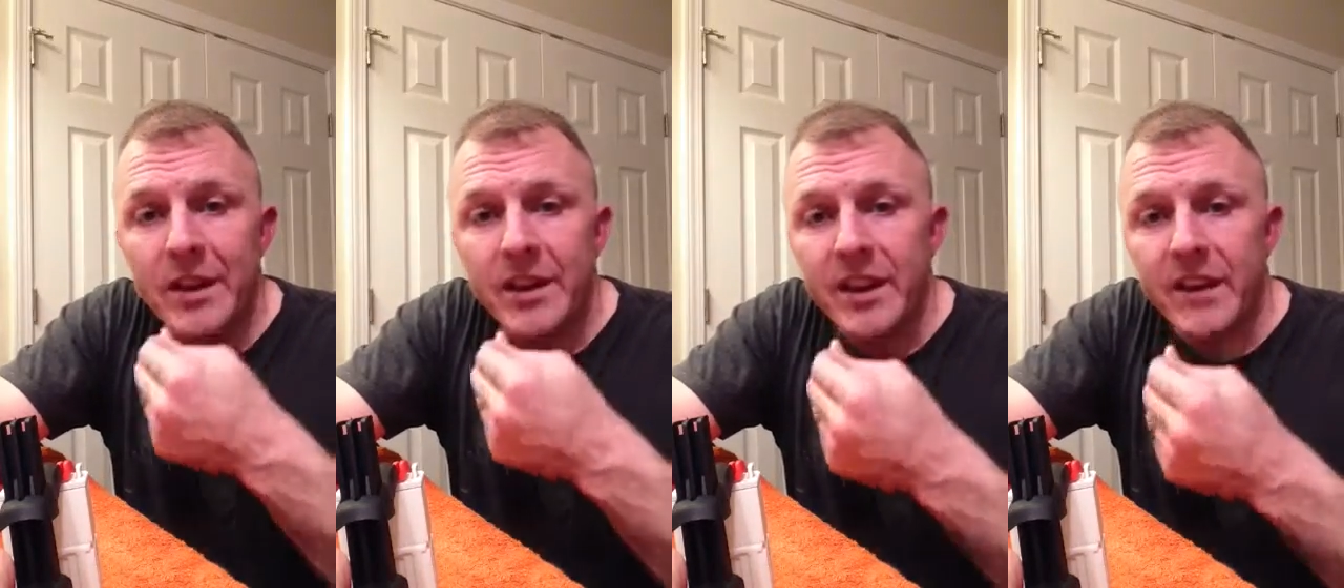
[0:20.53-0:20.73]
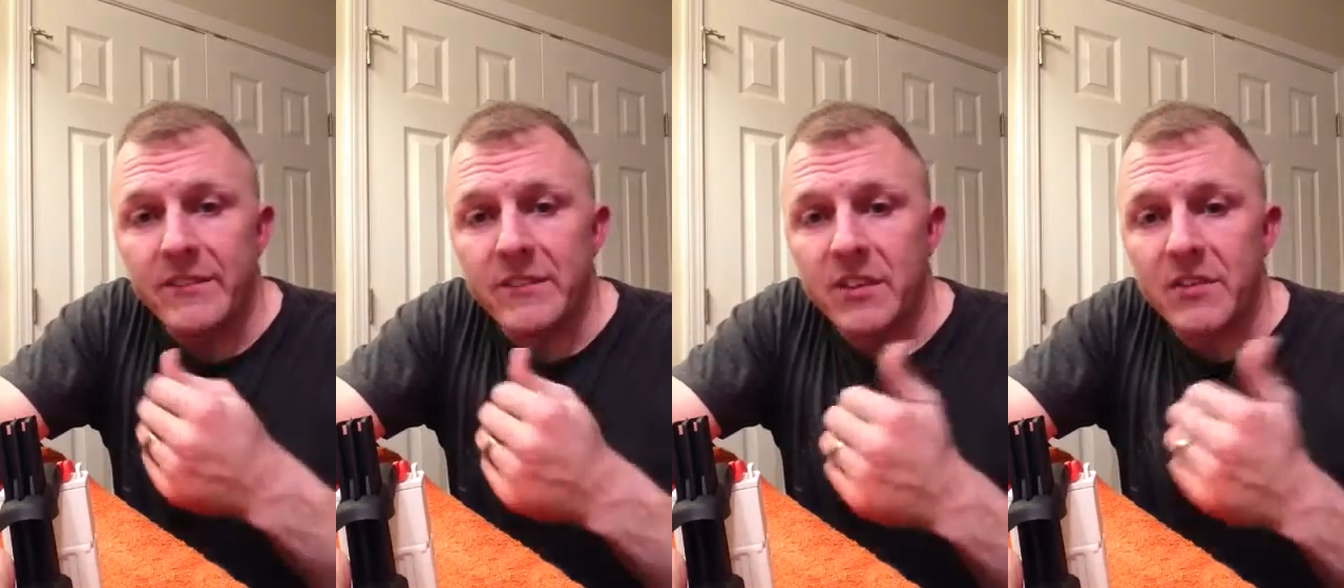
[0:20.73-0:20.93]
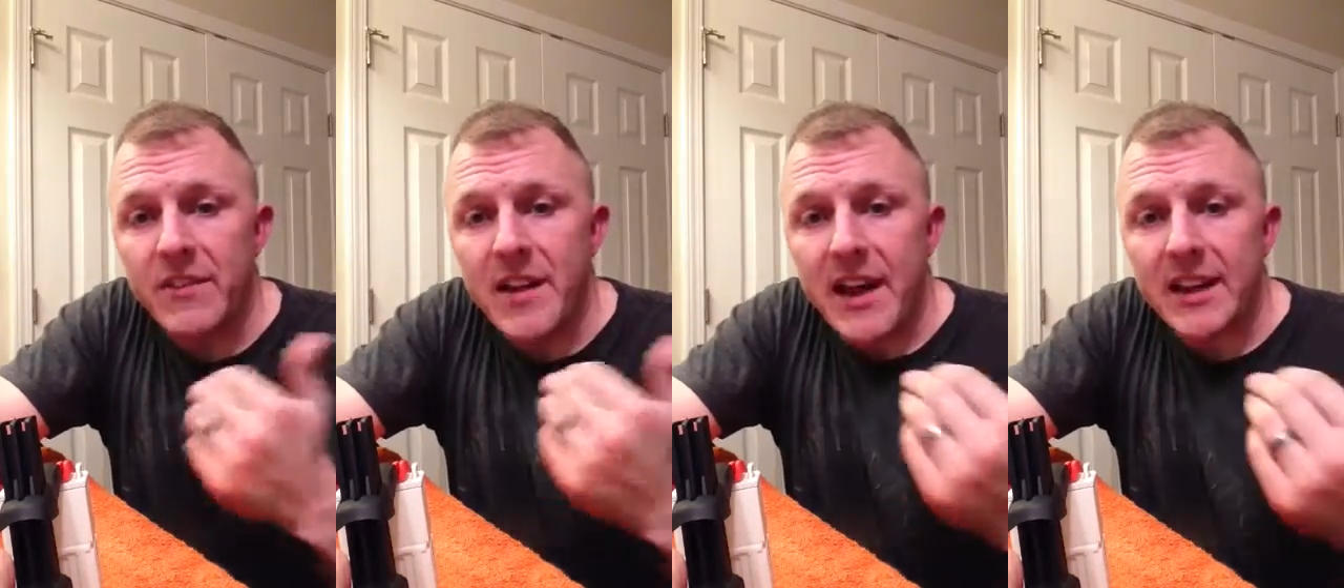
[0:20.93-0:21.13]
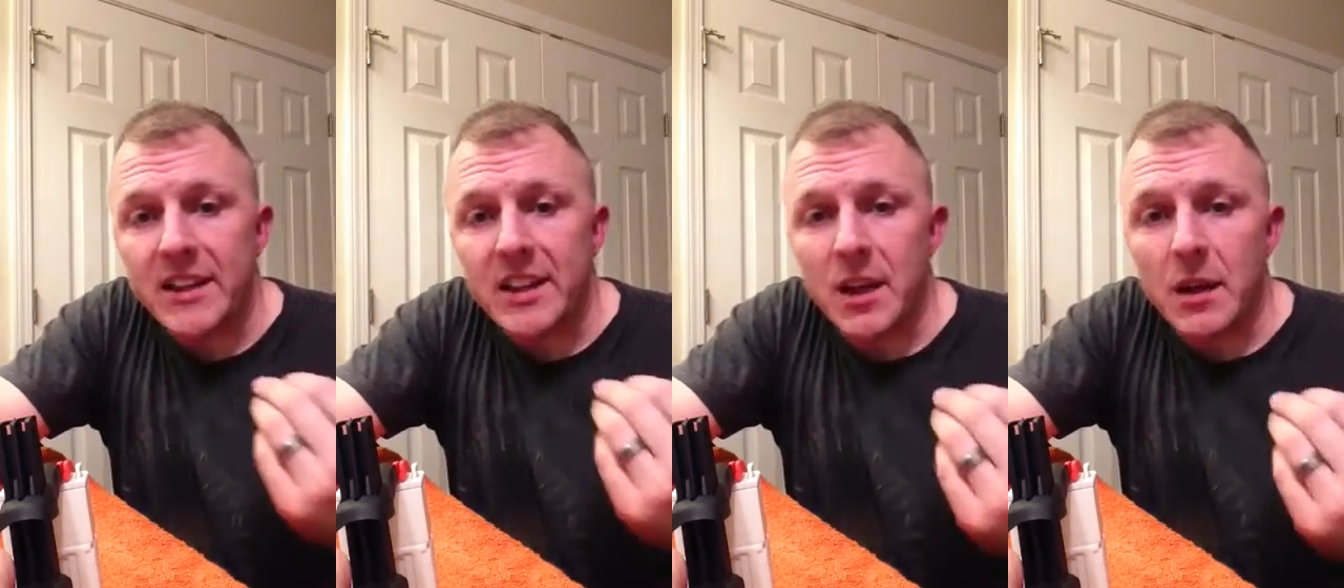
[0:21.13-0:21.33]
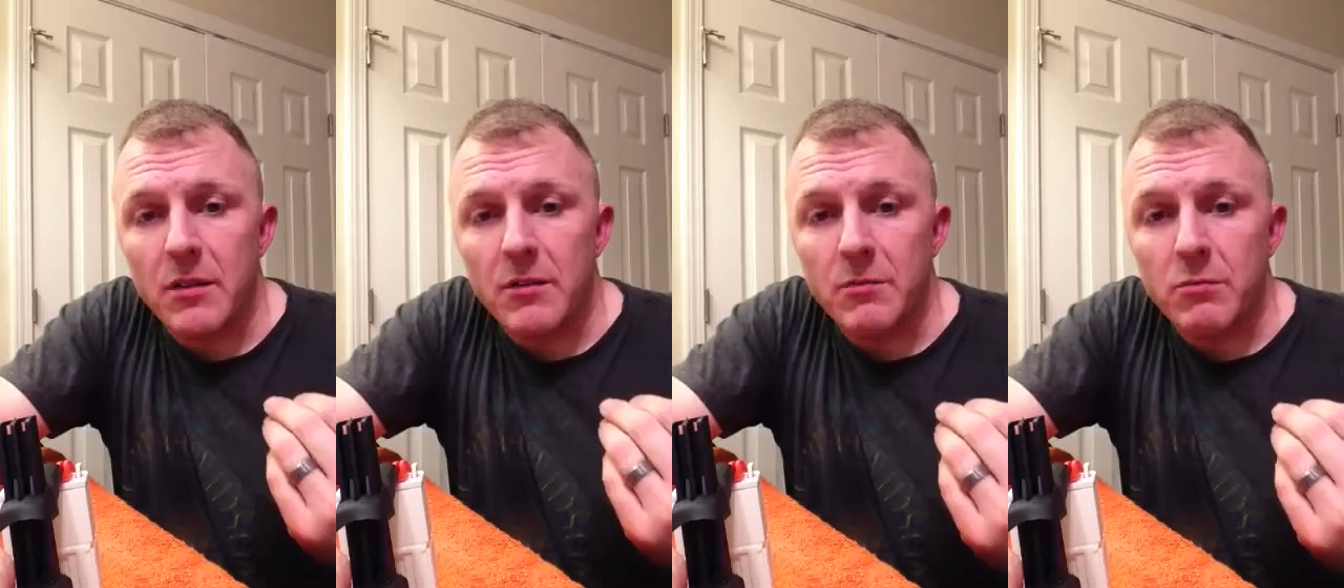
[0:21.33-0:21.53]
given the fact
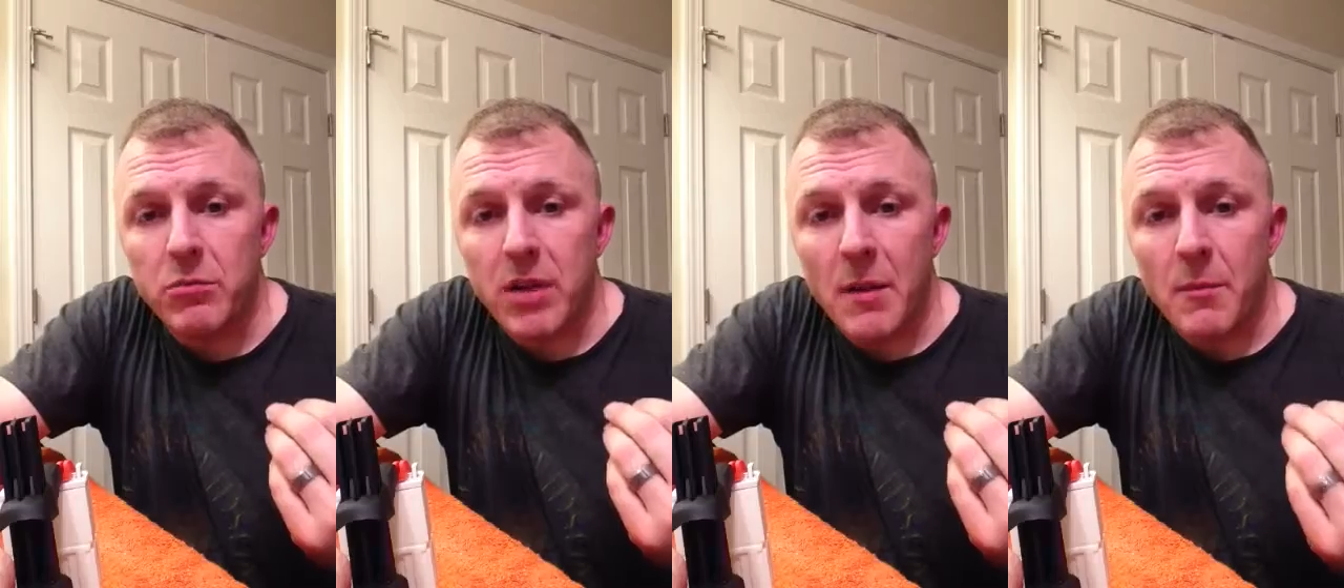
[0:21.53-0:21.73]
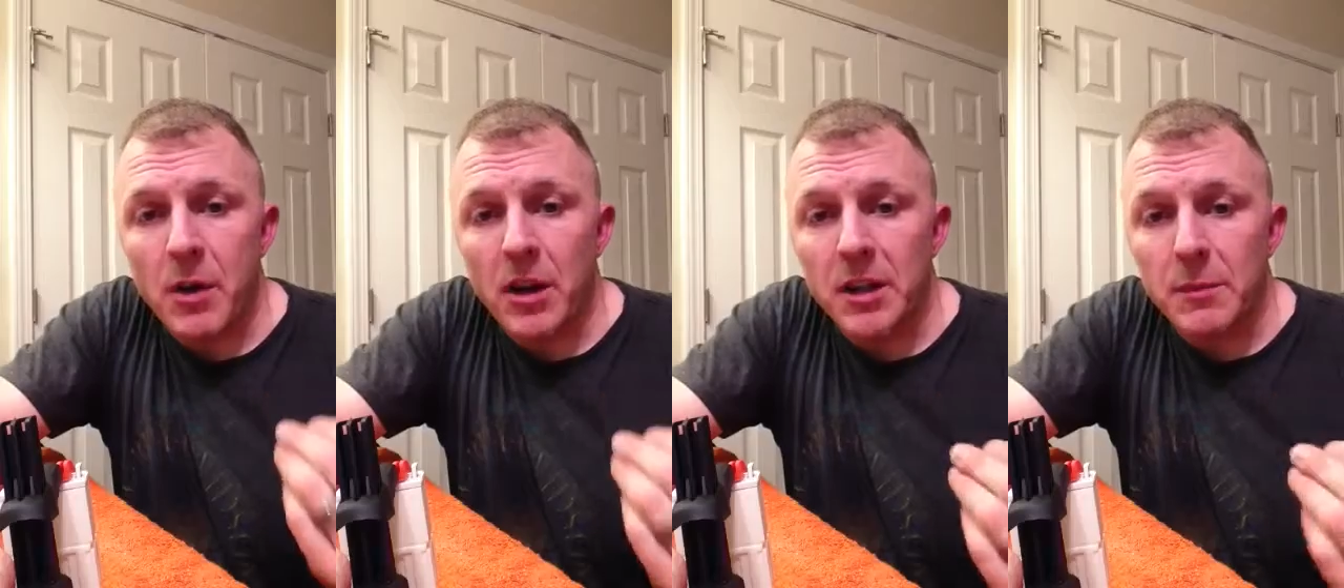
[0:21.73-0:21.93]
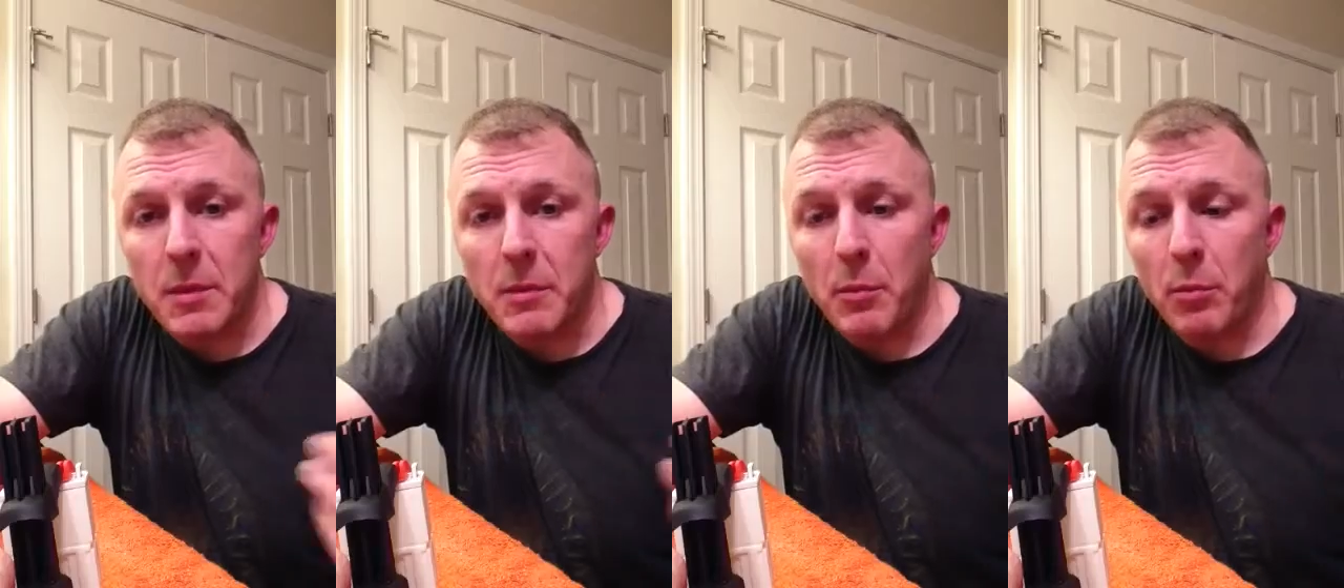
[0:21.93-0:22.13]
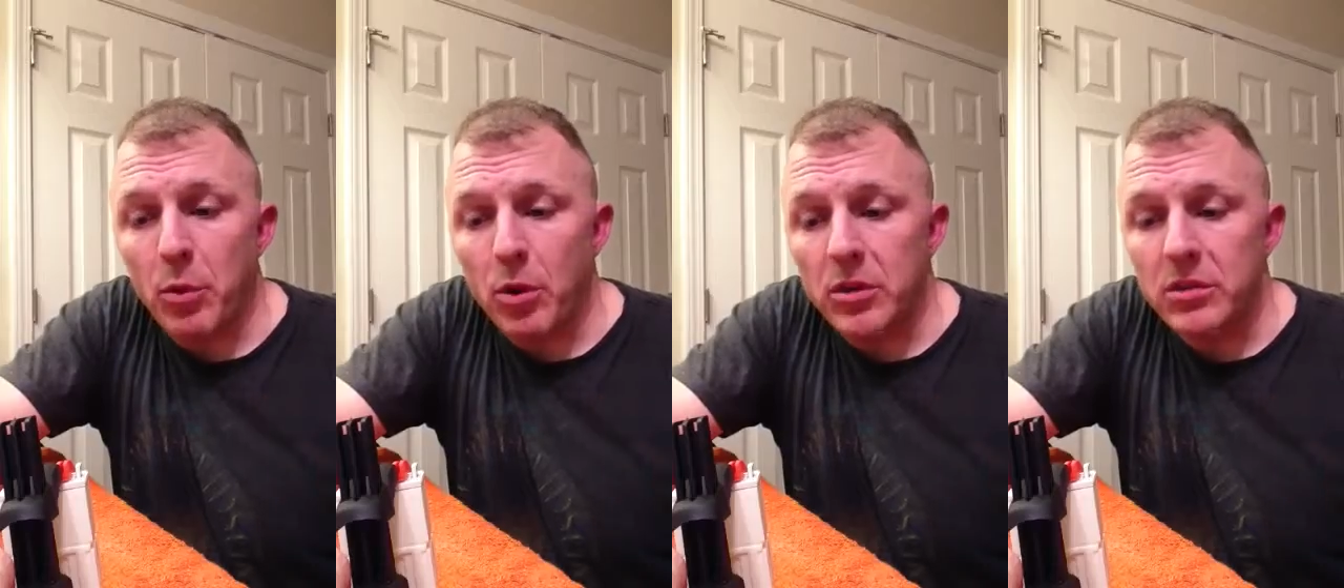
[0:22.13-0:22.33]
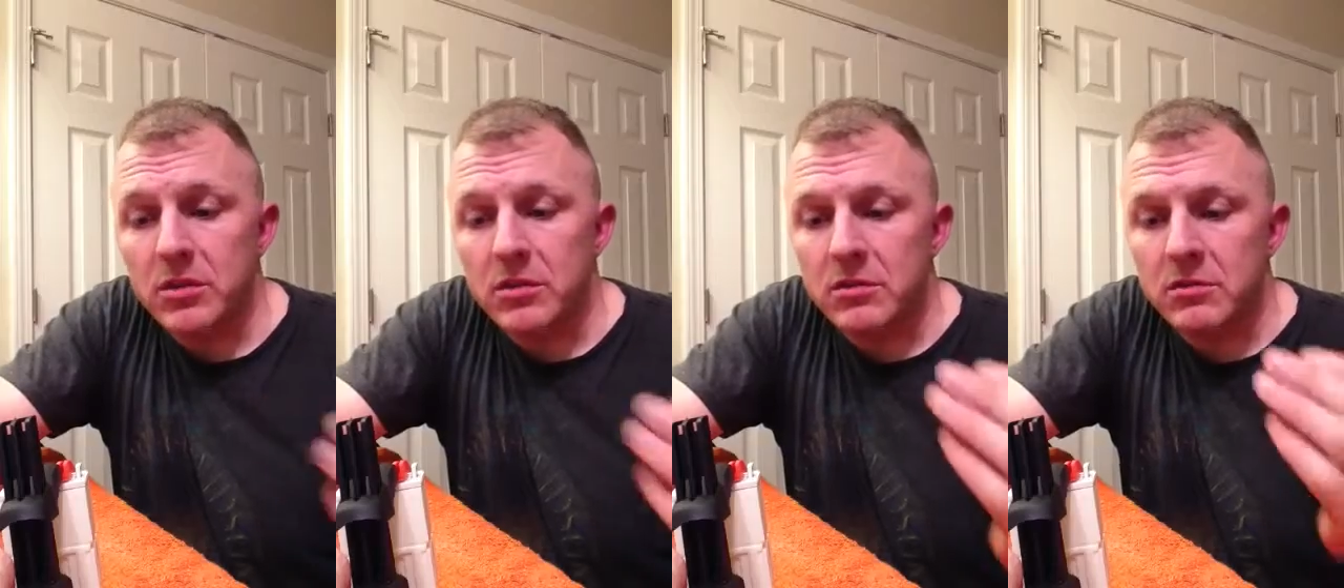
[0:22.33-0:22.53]
that primarily people
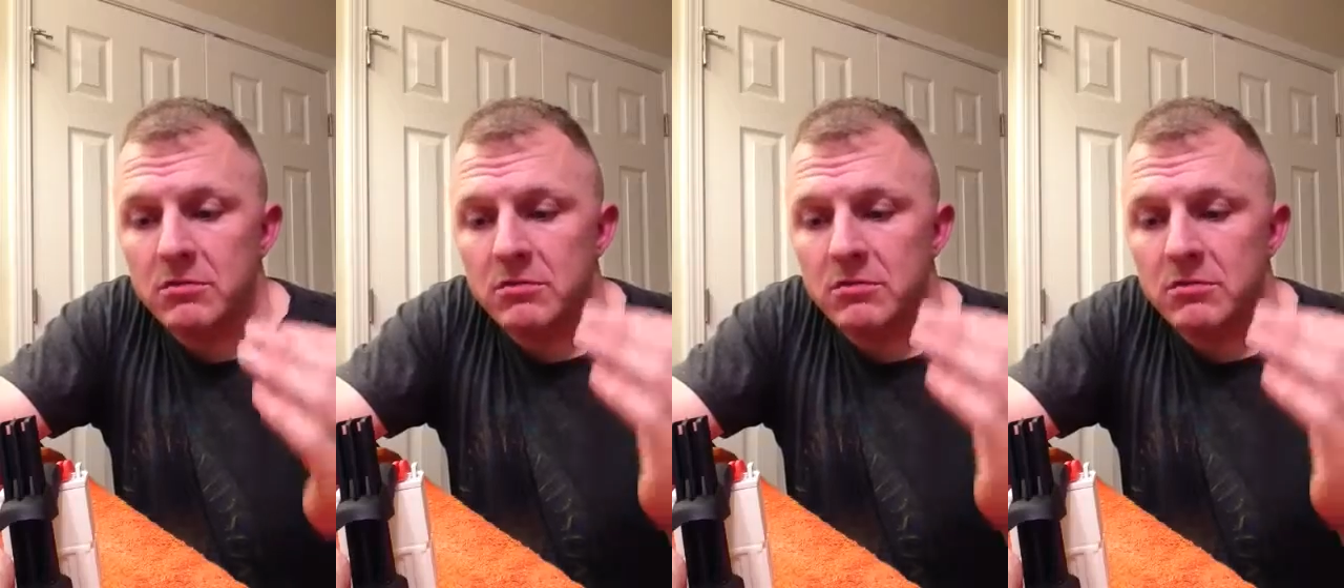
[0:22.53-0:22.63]
put